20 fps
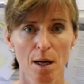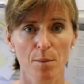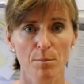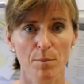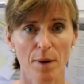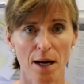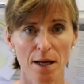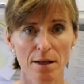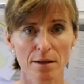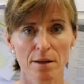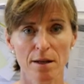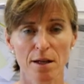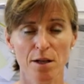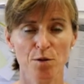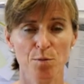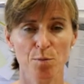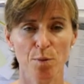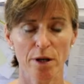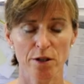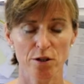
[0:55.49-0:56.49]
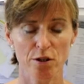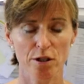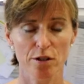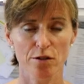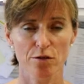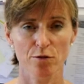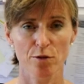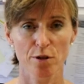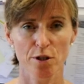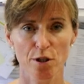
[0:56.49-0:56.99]
but expression
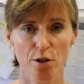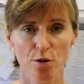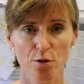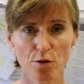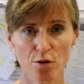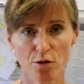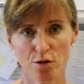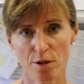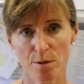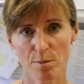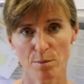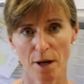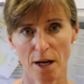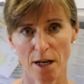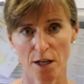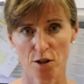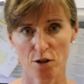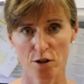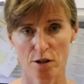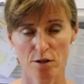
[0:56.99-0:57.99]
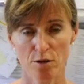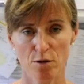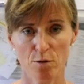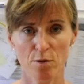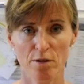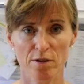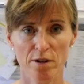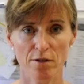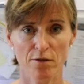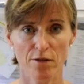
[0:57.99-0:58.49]
is reduced in patients
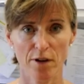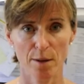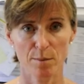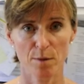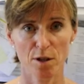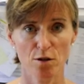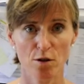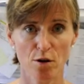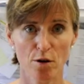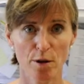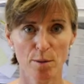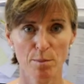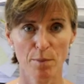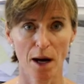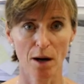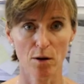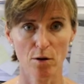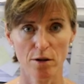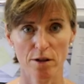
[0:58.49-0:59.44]
with inflammatory bowel